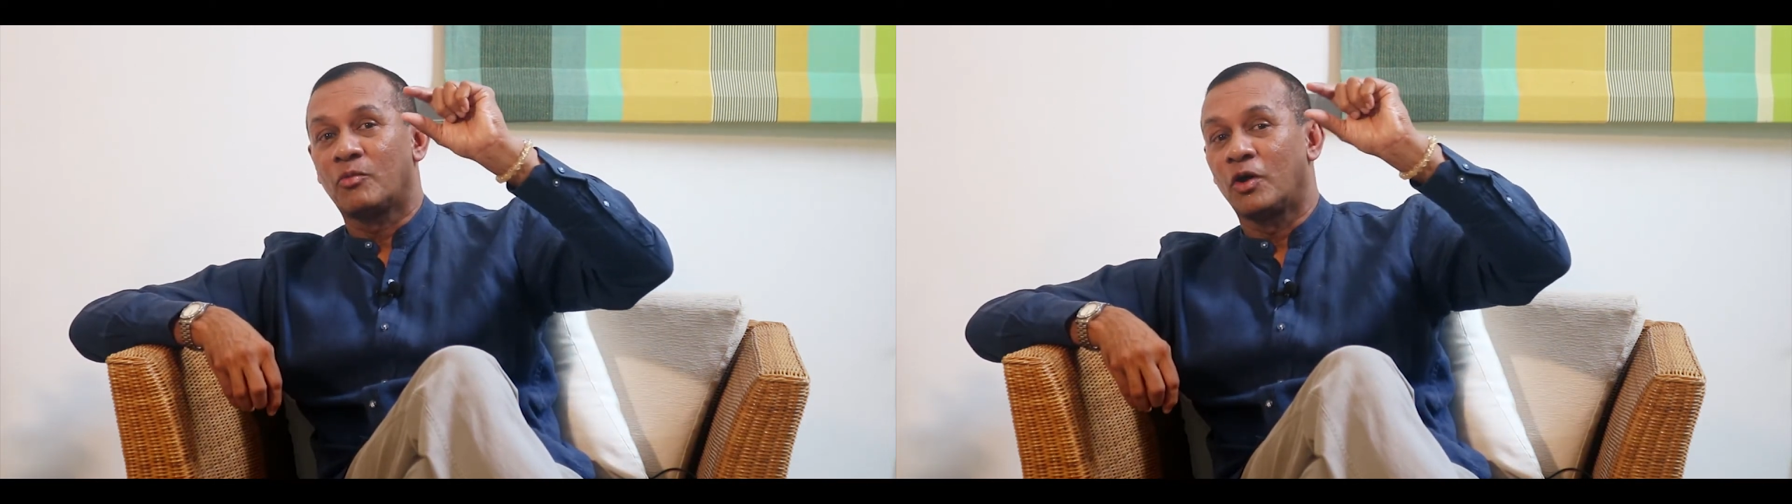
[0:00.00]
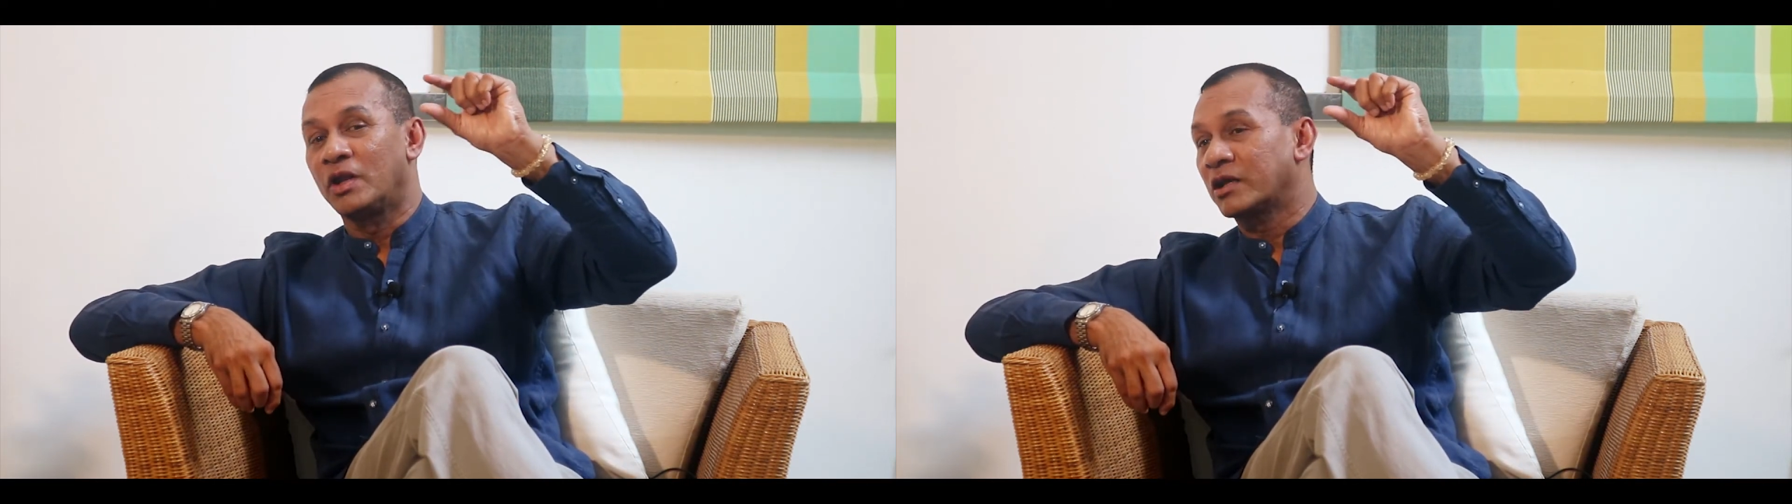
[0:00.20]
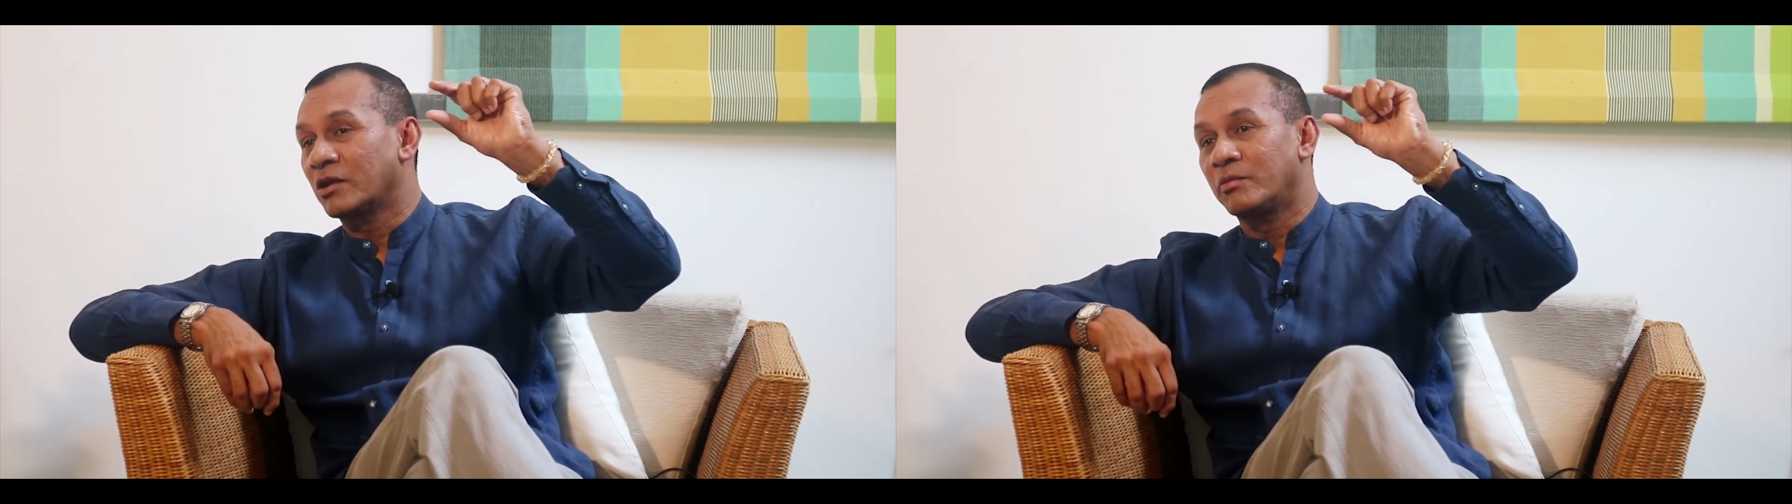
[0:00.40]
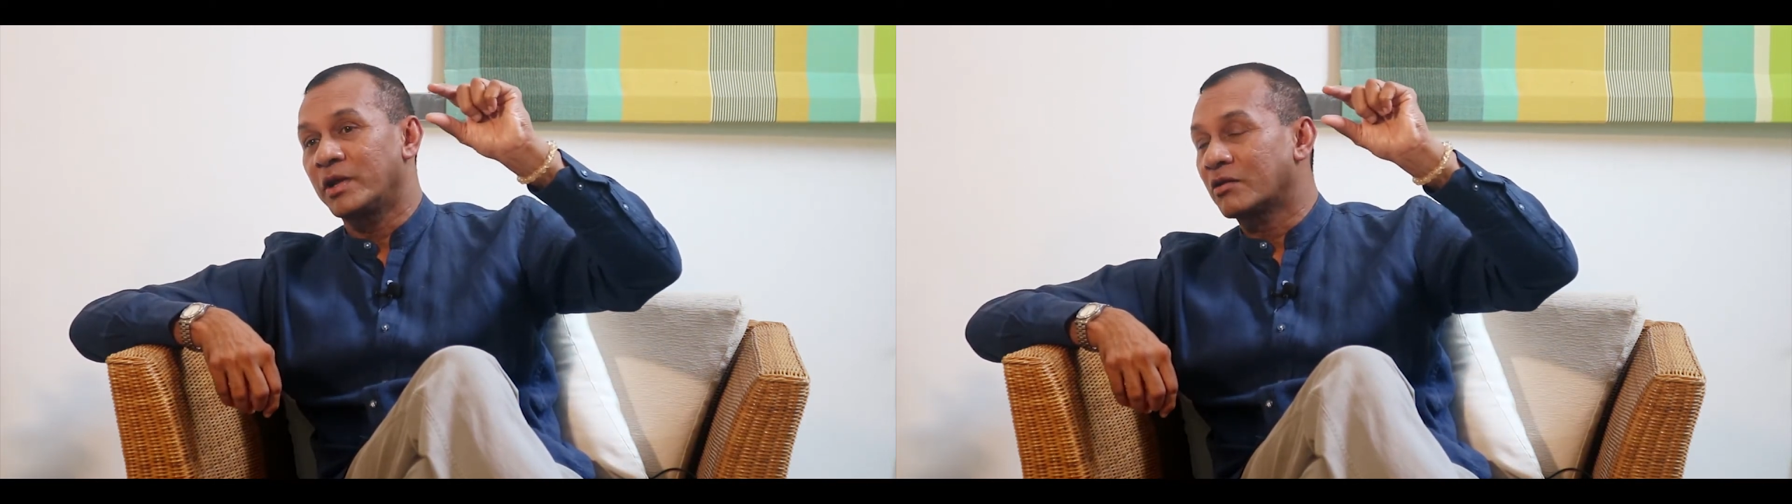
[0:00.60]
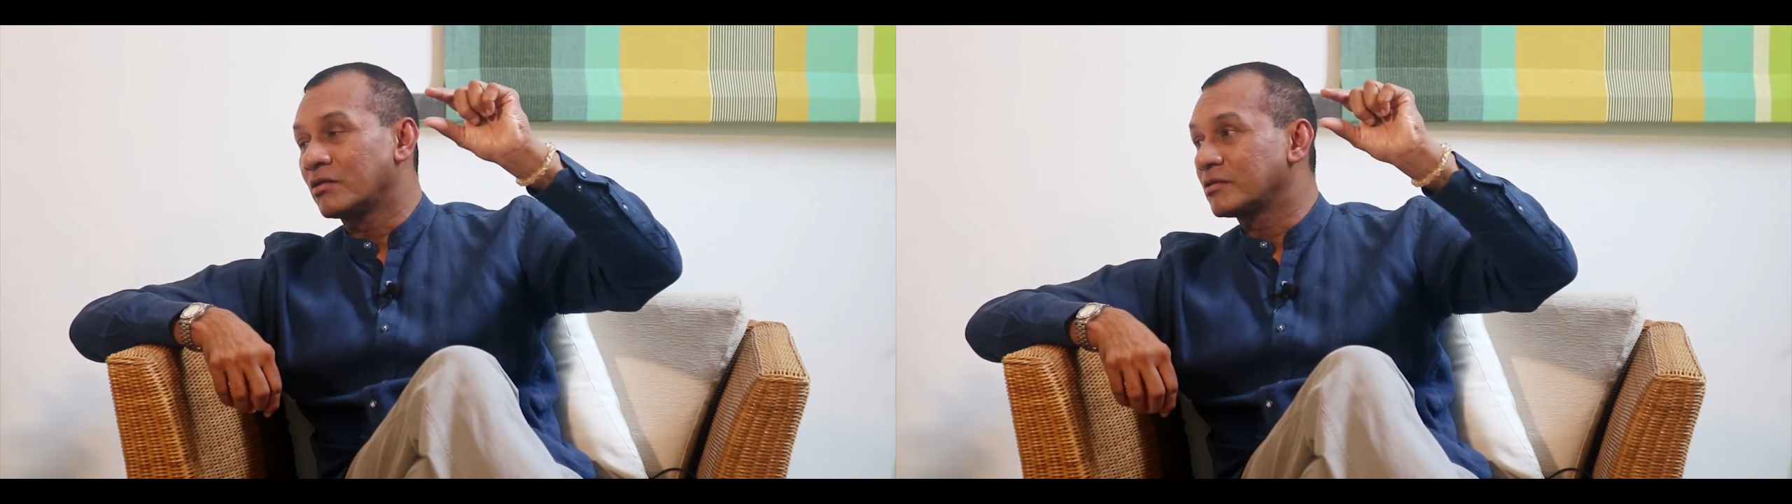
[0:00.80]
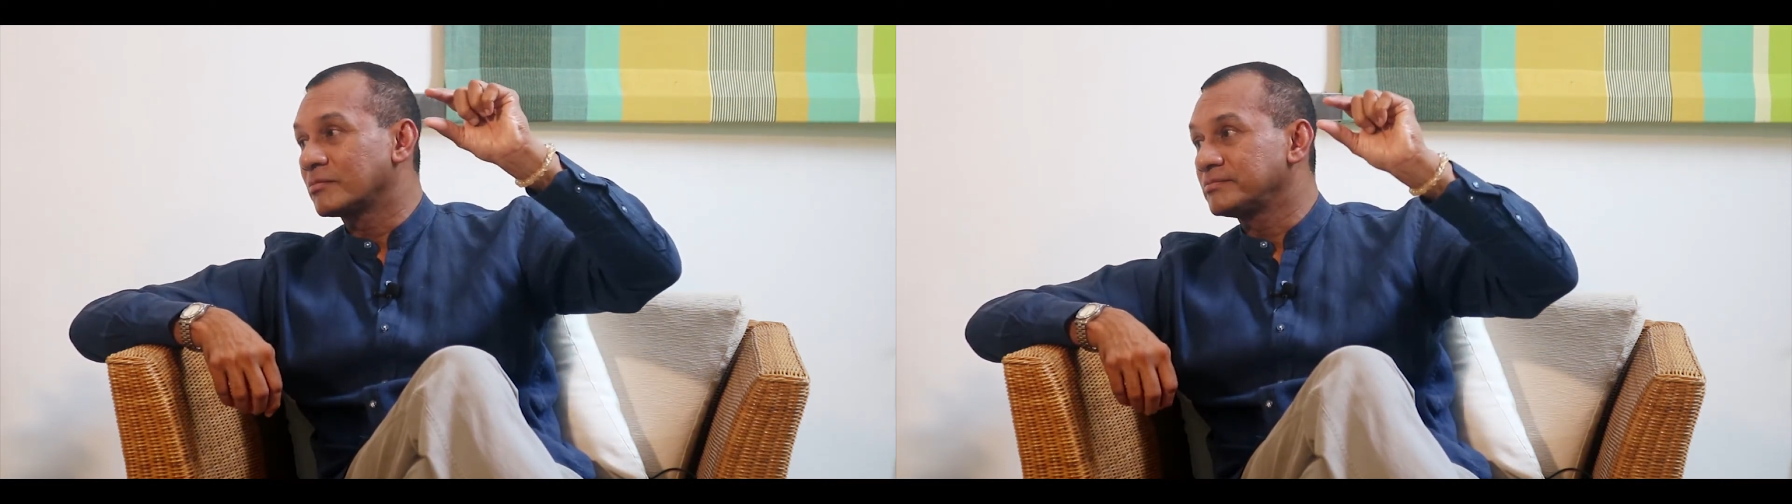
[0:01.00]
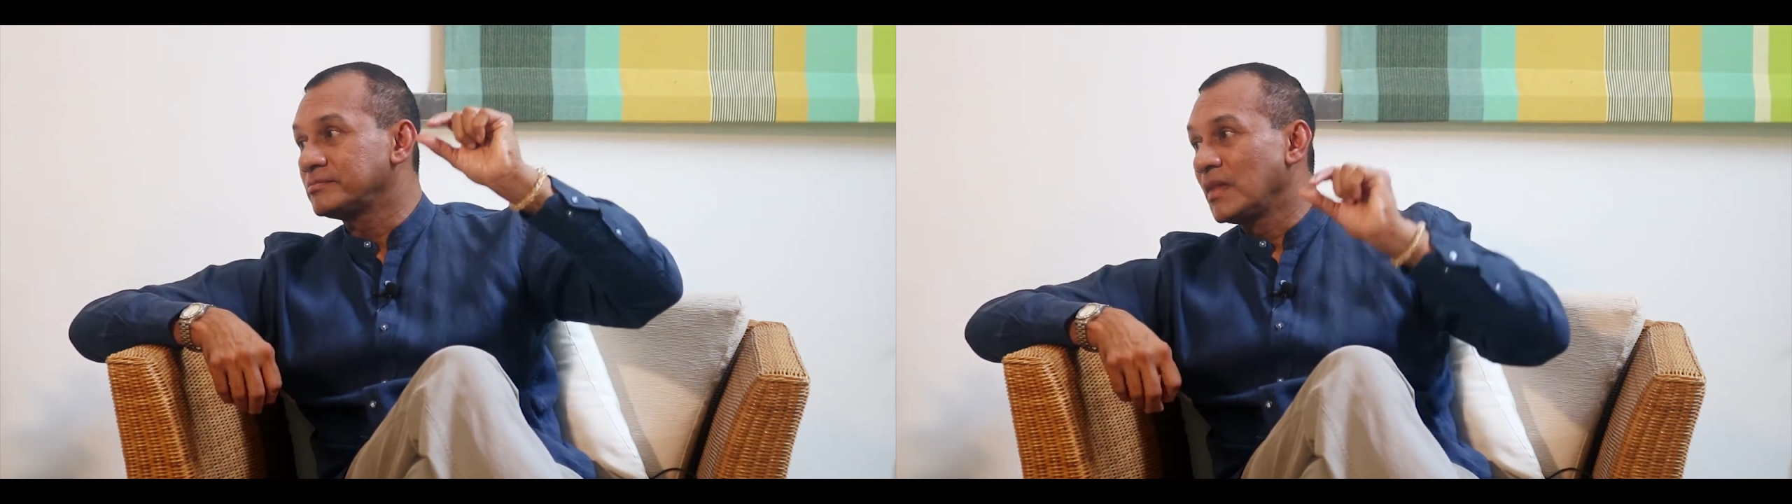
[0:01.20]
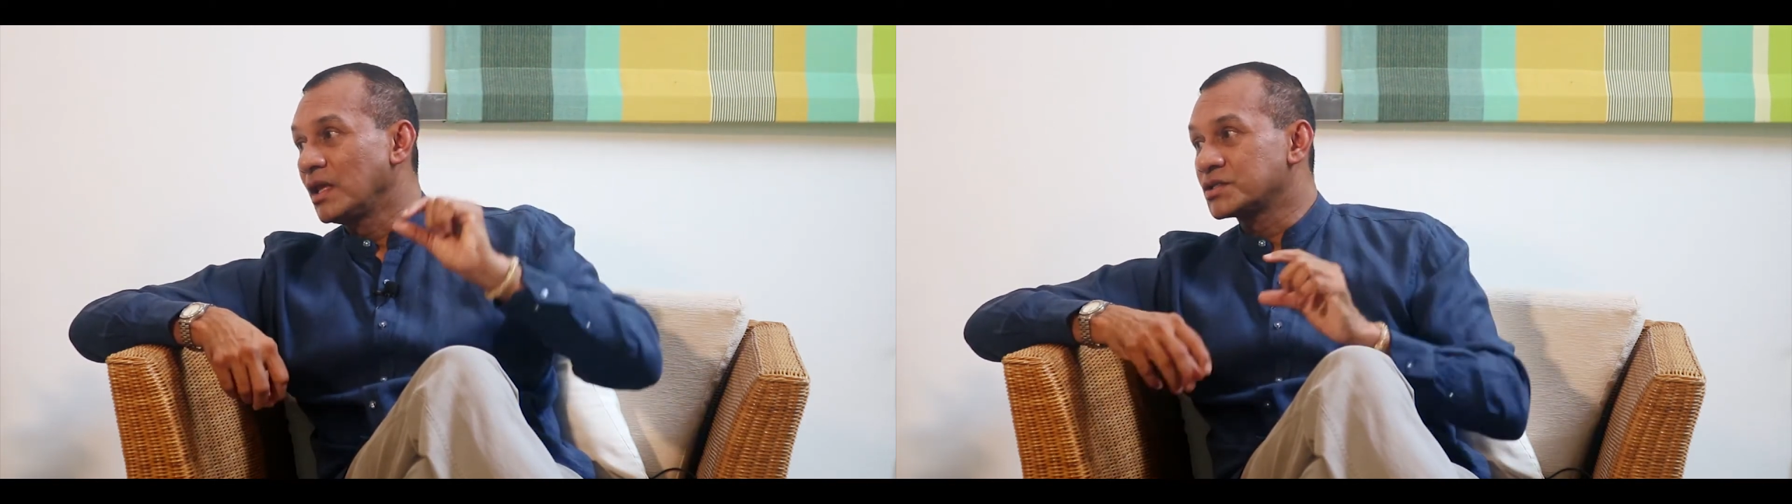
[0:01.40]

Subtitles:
all economic growth.